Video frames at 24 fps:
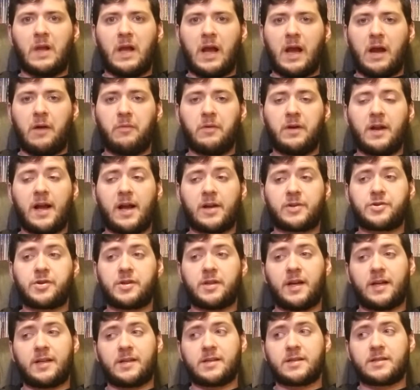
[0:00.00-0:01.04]
would actually
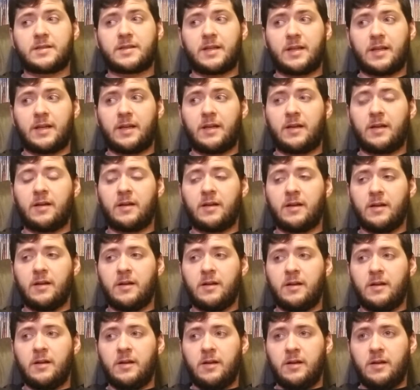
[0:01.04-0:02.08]
like to see,
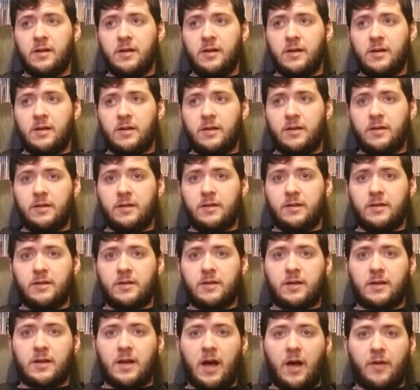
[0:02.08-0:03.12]

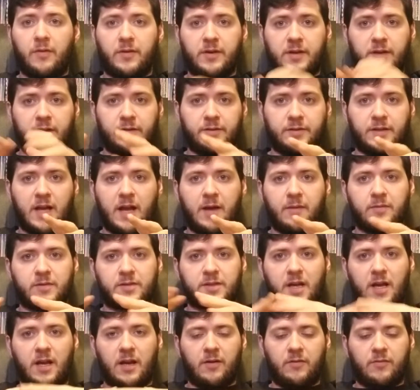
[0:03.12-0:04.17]
now that Neil Diamond's kind